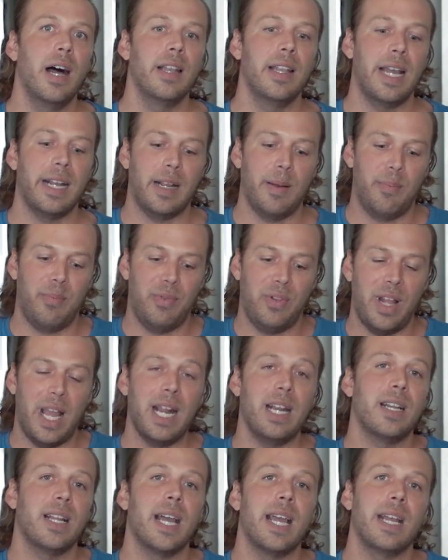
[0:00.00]
like a
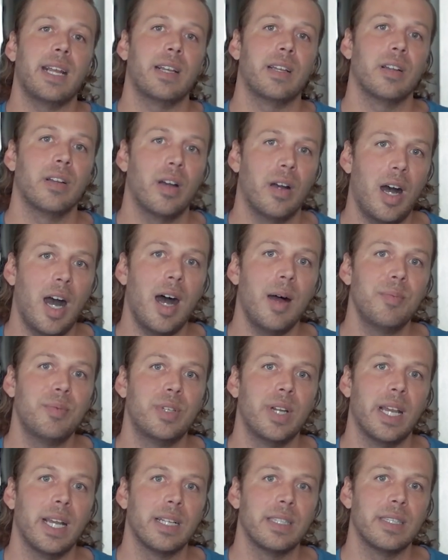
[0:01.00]
plane-like
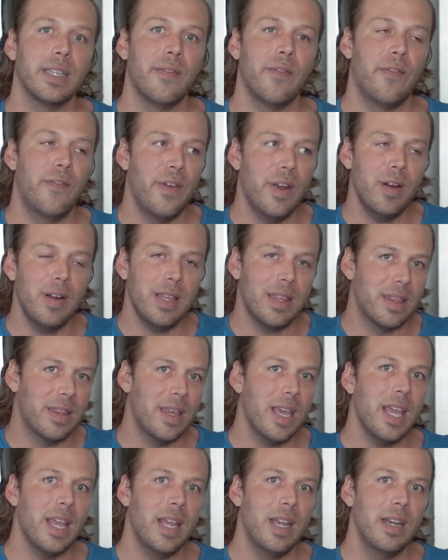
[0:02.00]
object, very
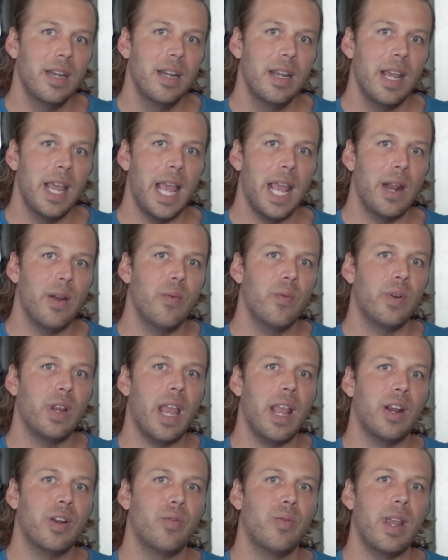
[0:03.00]
thin,
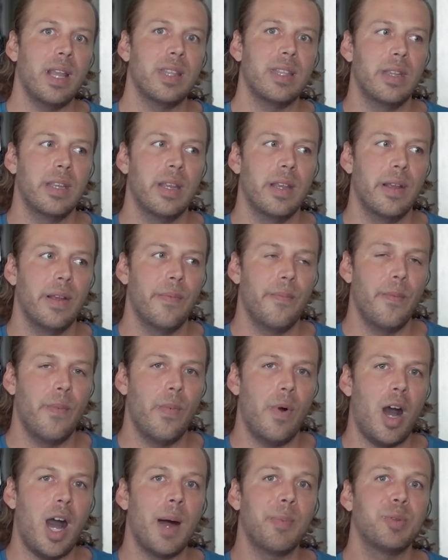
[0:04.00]
and create the
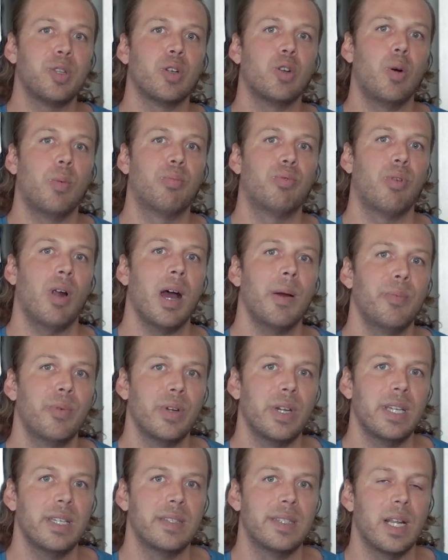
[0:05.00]
optical
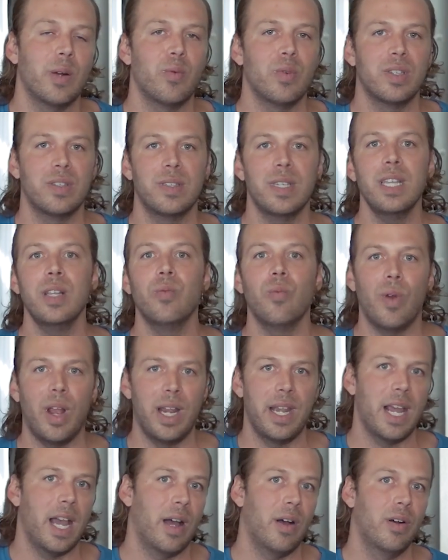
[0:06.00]
properties that we're seeing
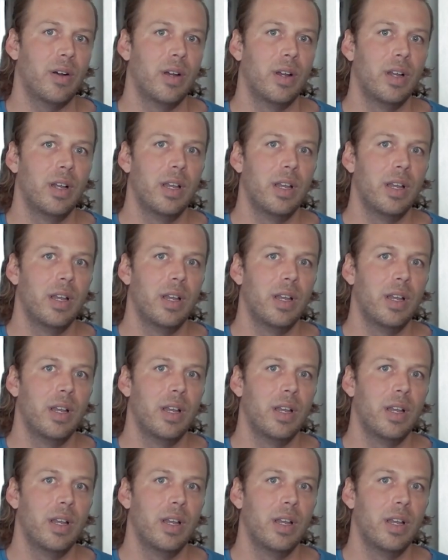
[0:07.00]
right now.